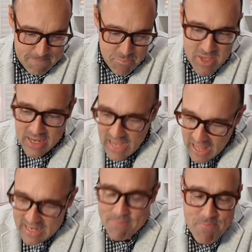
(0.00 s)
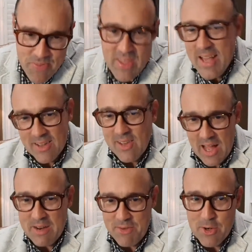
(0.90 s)
you got to think a
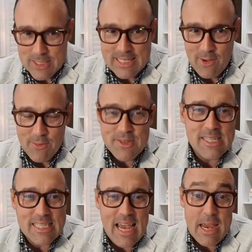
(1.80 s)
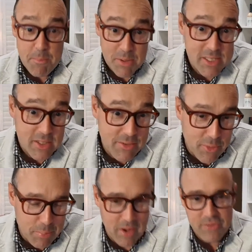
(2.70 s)
lot of yourself to say, particularly for
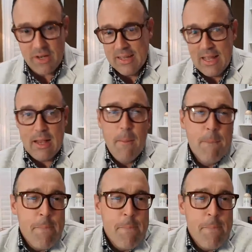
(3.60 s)
president, like